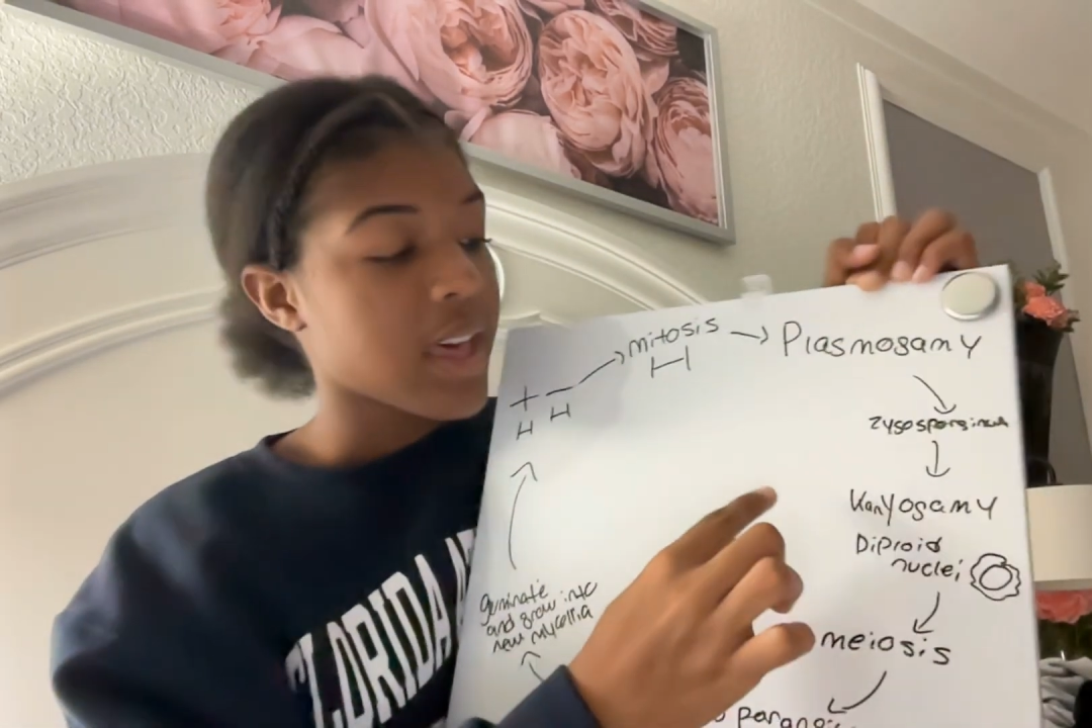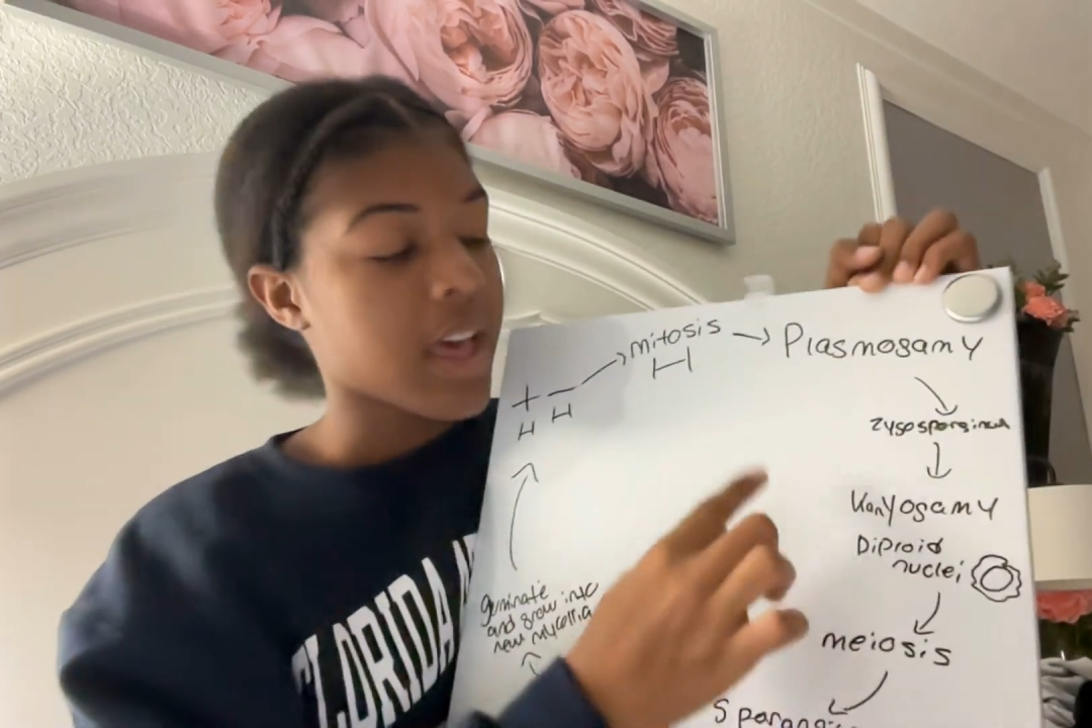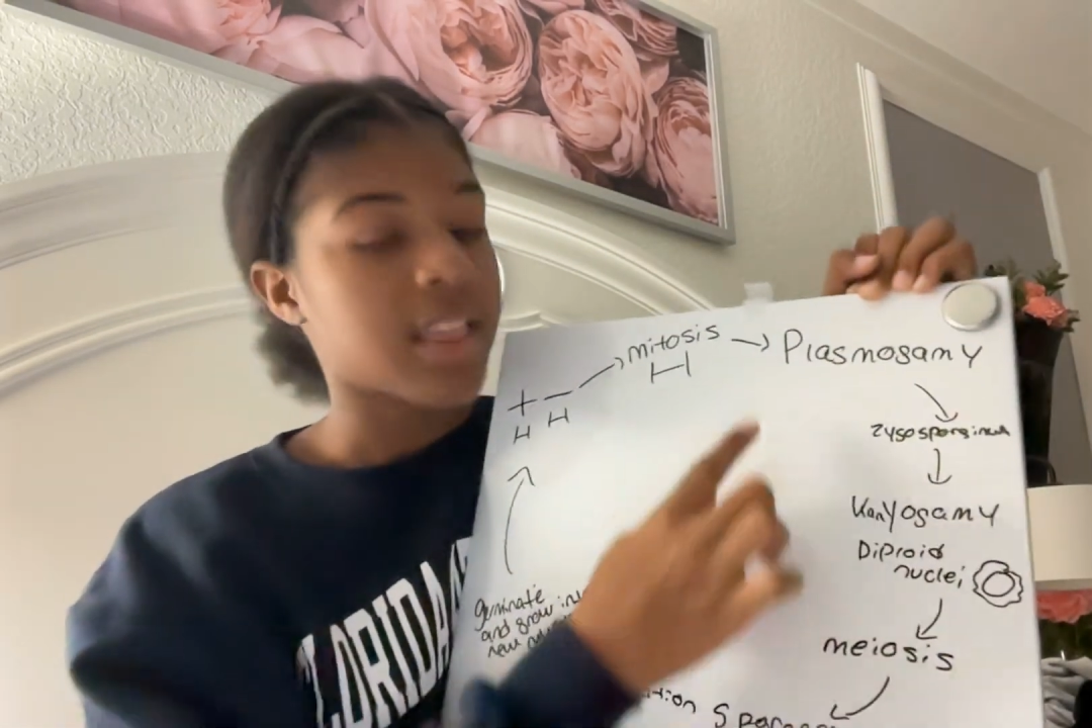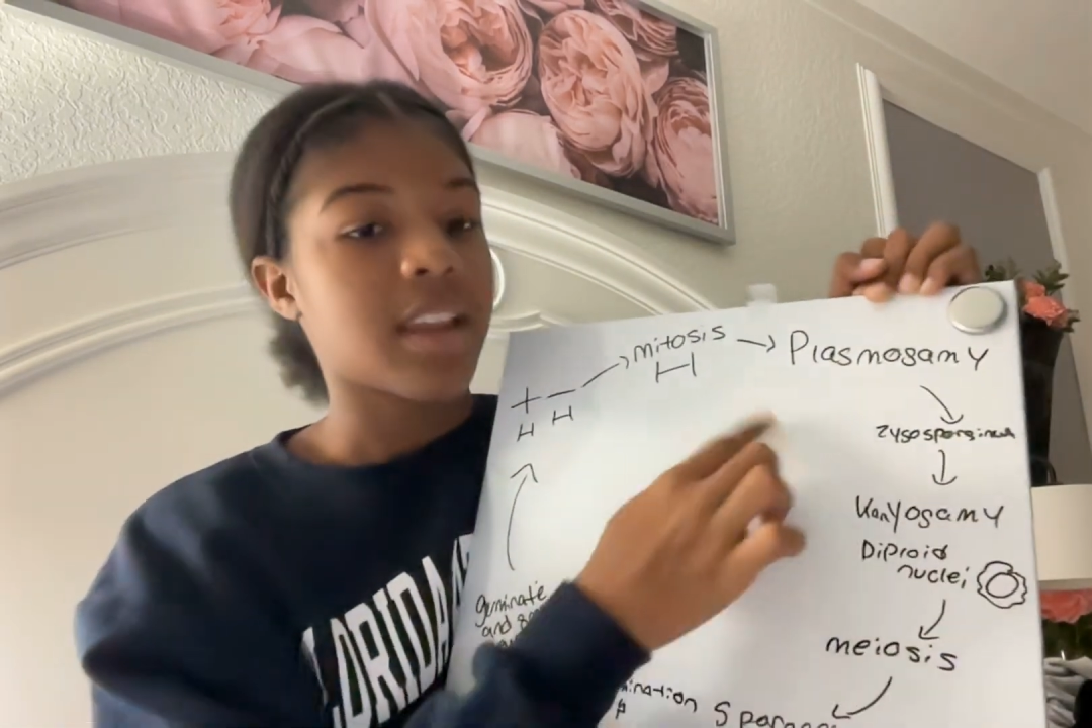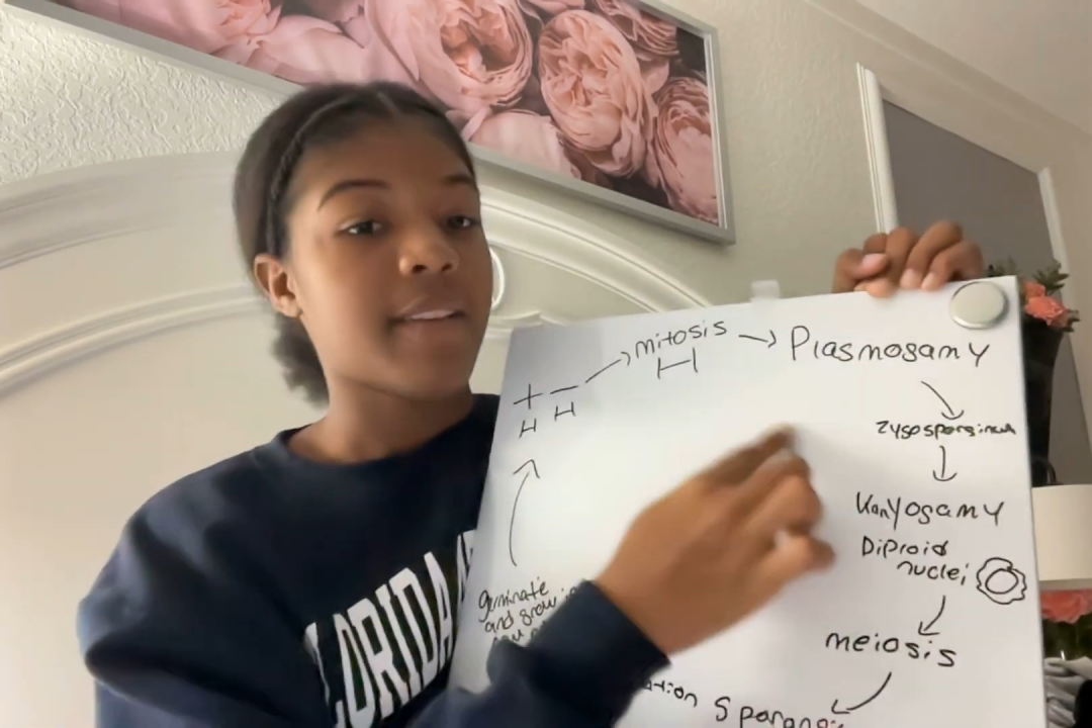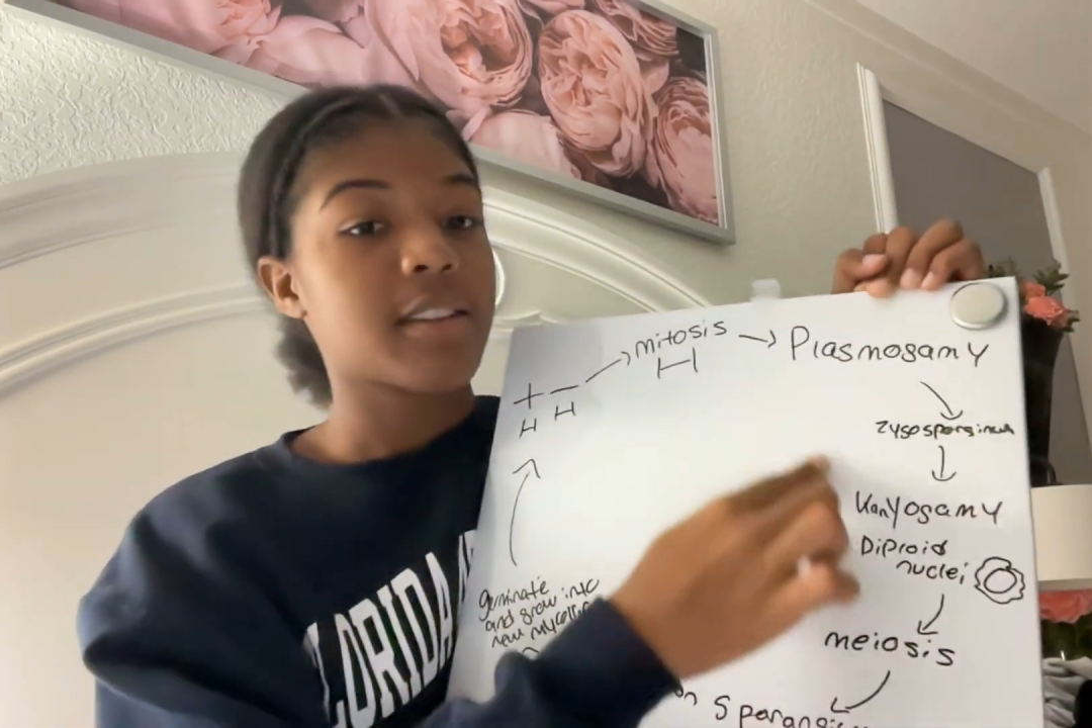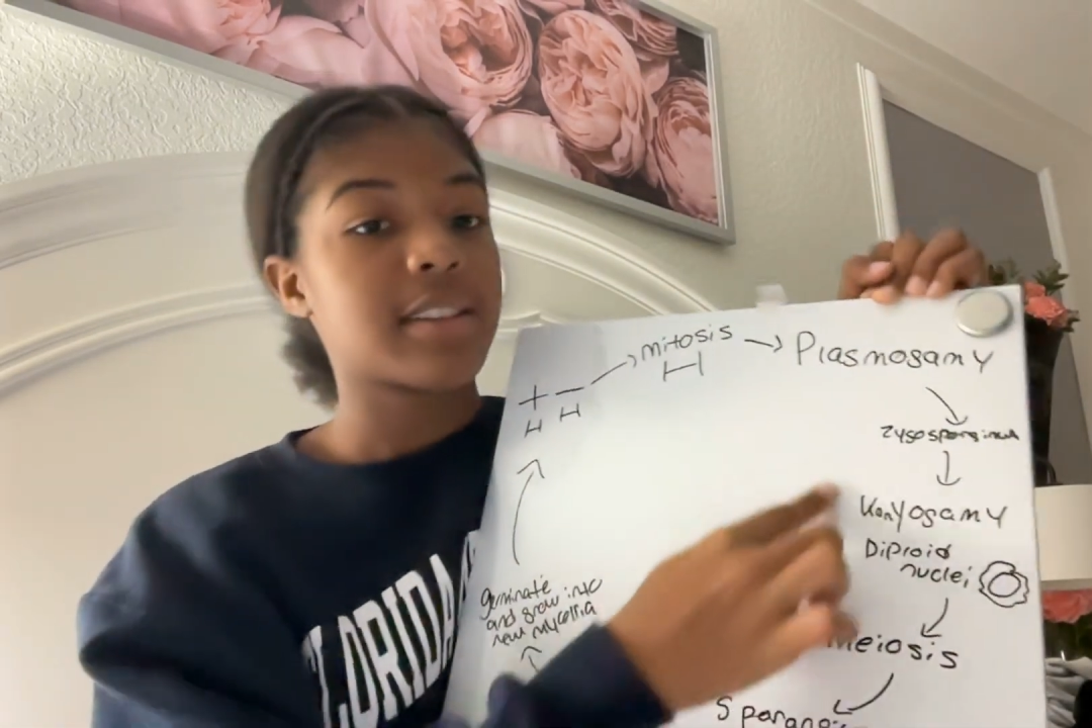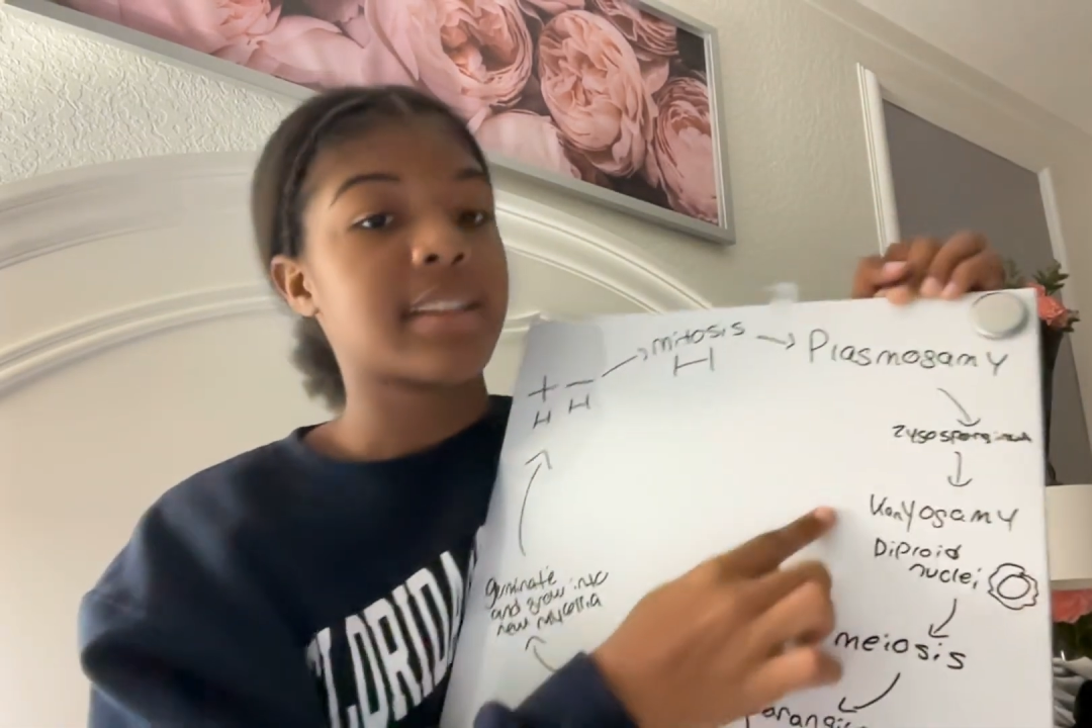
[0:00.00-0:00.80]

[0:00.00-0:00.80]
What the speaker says: And then after the